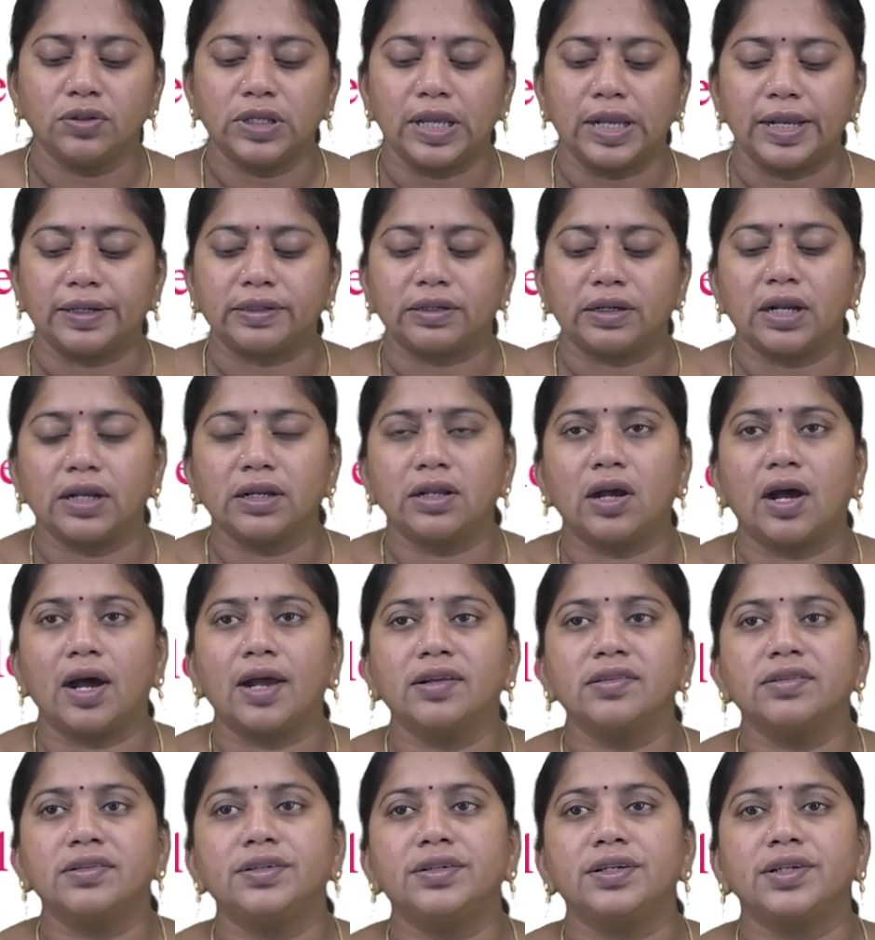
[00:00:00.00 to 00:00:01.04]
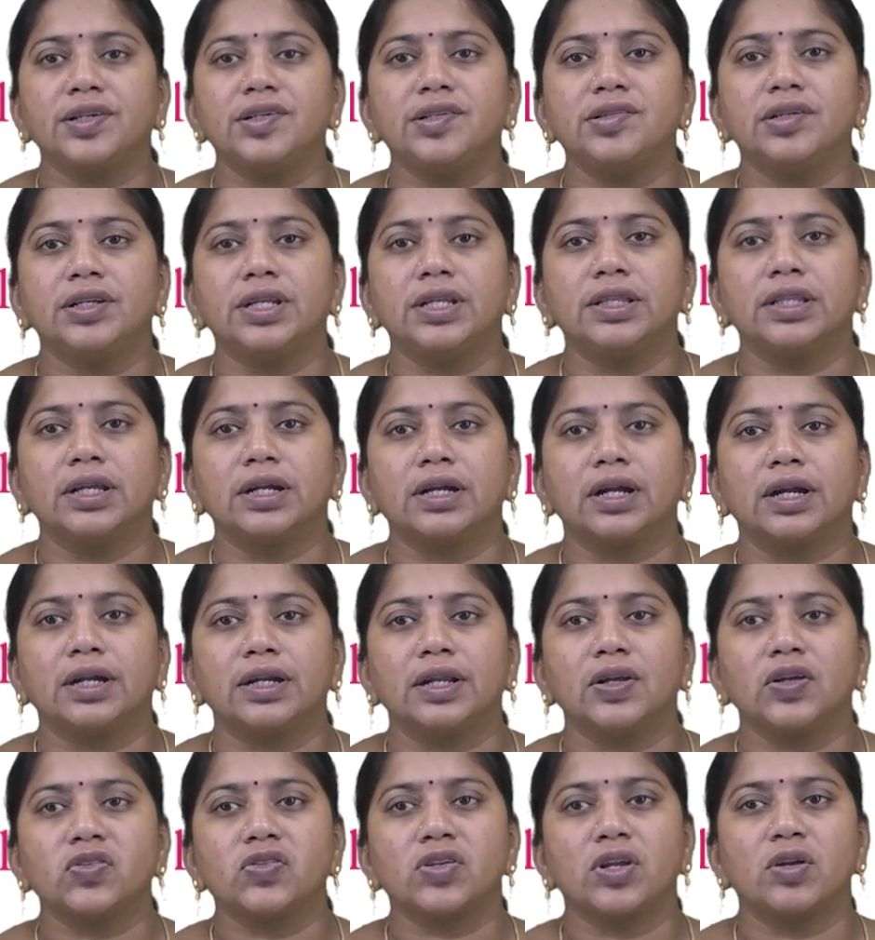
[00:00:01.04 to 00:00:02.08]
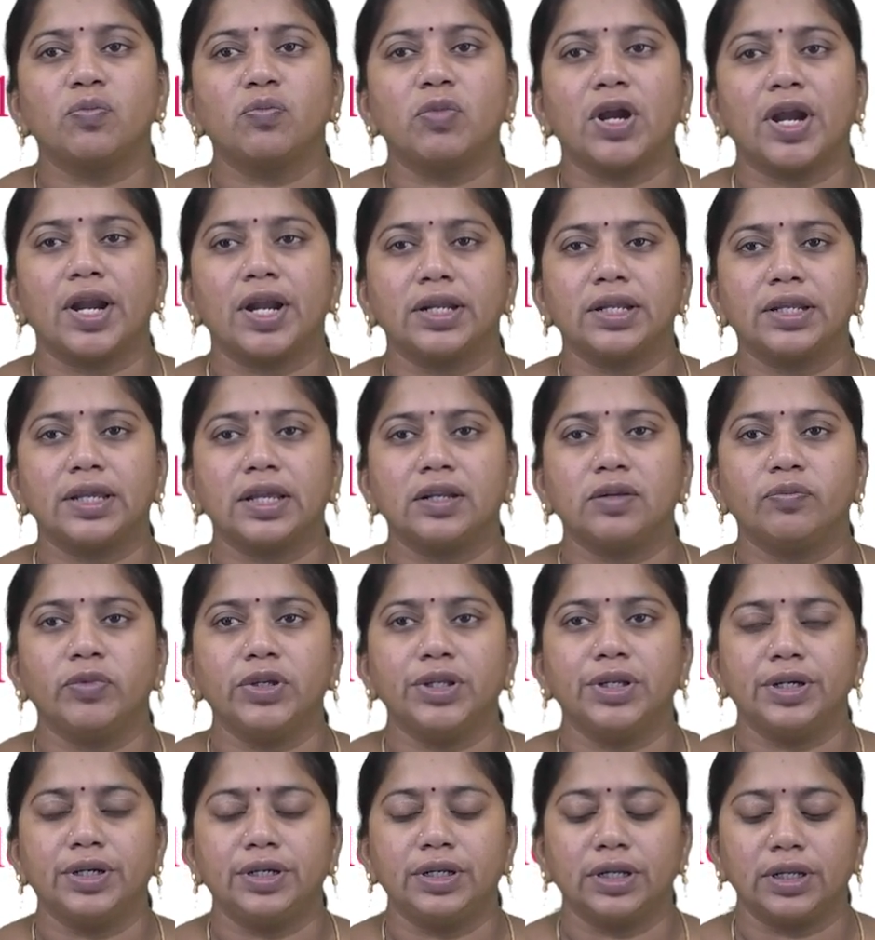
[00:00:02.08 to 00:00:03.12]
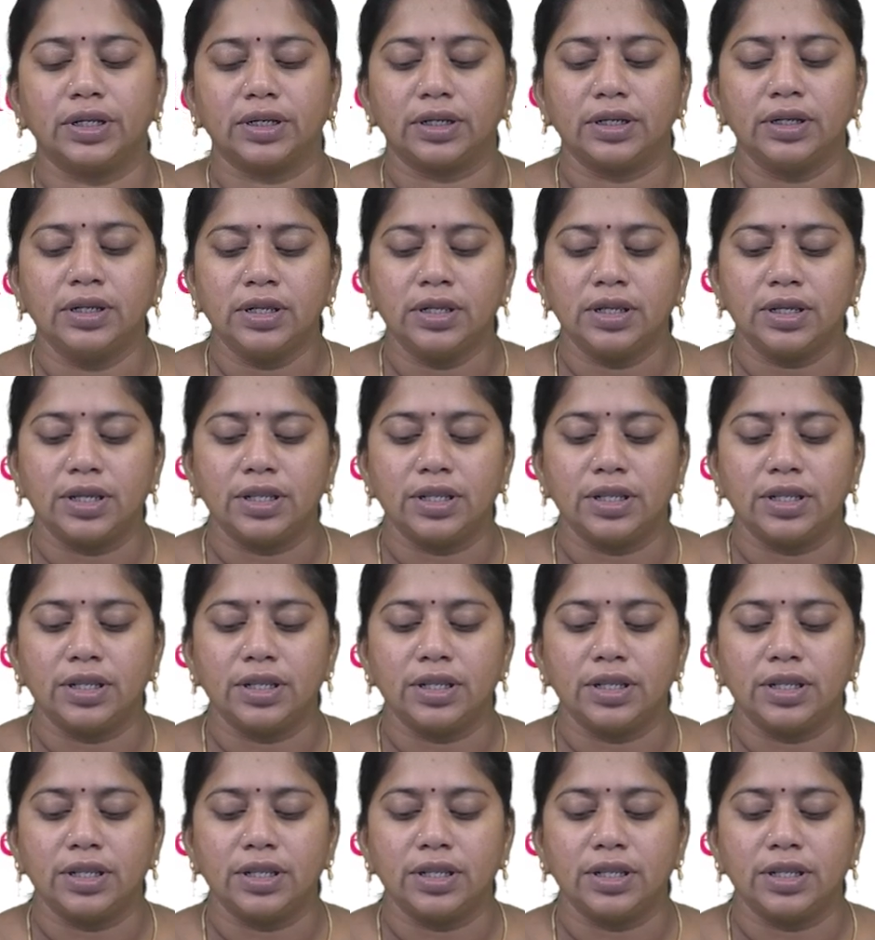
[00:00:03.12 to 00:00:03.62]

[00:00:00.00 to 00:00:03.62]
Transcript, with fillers: the electron concentration in the conduction band can be written